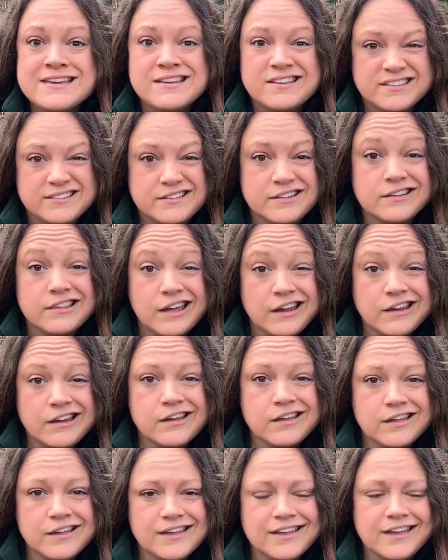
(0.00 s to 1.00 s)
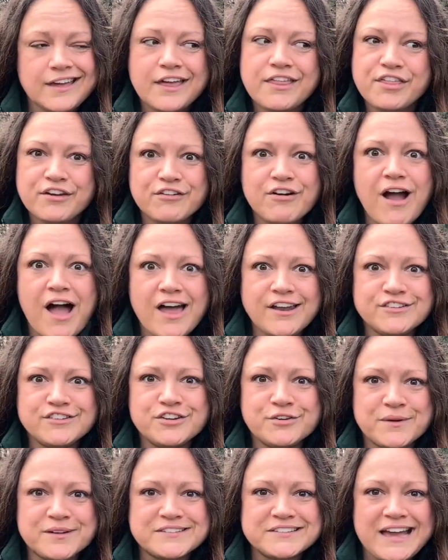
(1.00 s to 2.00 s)
So they they're on
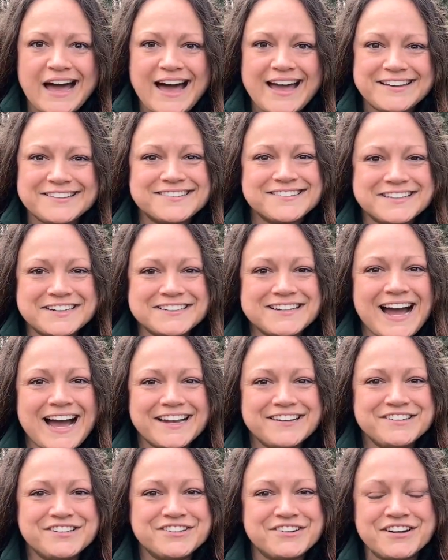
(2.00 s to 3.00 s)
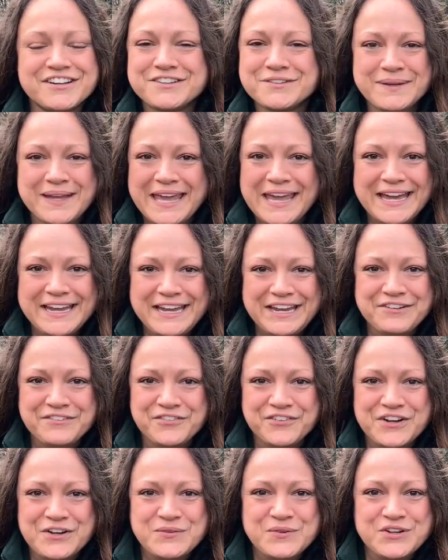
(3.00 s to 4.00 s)
to us, guys. They're on to us. We can't get
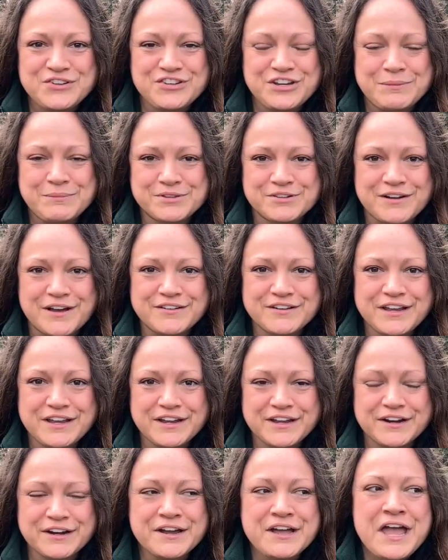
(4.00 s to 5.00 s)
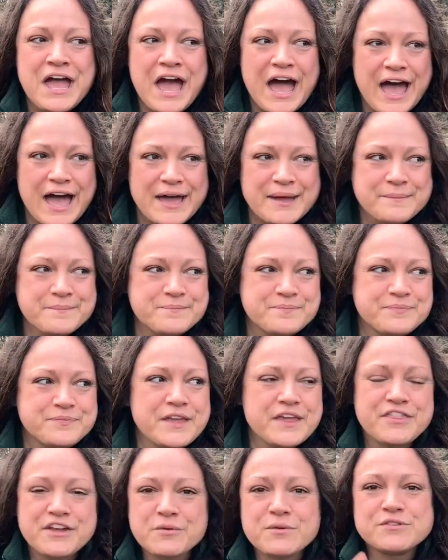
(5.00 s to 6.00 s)
free wood chips around here. Um
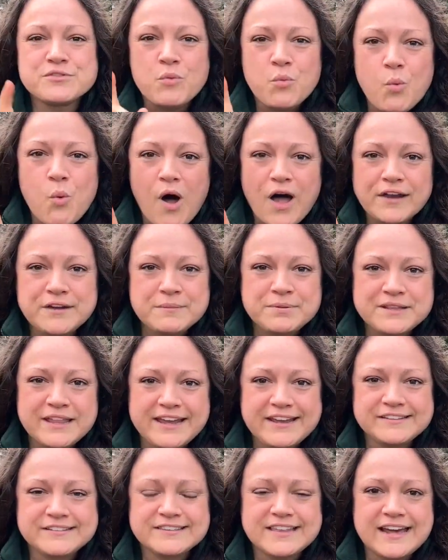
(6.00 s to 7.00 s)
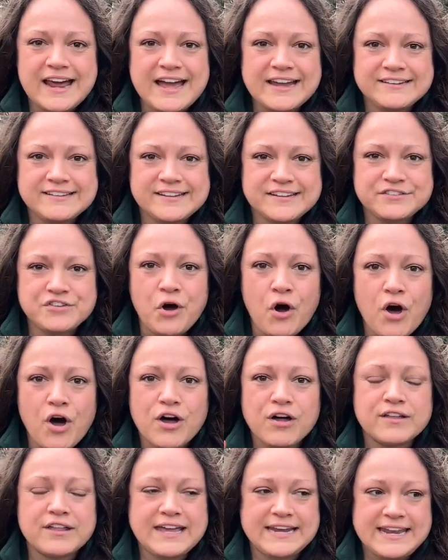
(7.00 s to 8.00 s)
there was one place that I did
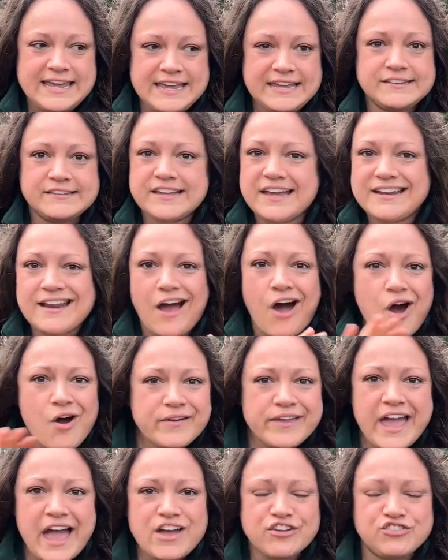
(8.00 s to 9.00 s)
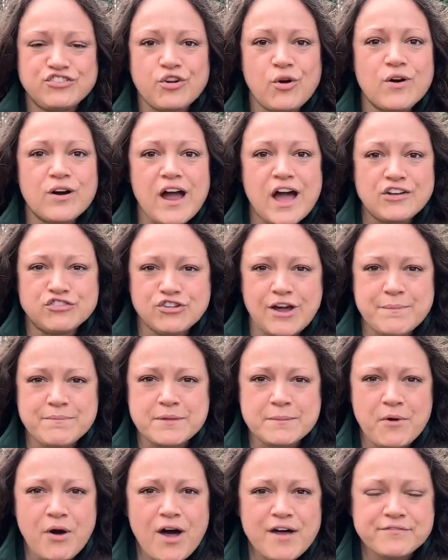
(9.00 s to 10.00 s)
call and he said, oh yeah, sure, I'll drop
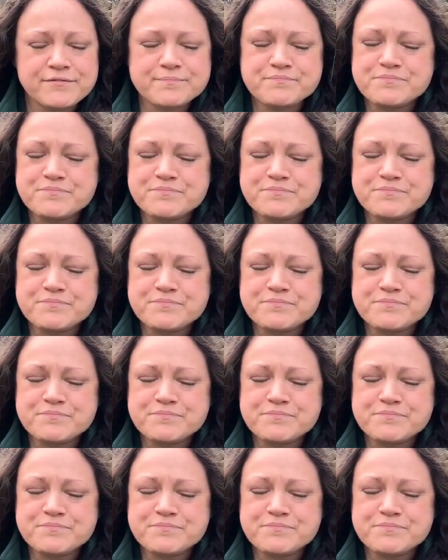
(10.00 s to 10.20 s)
them off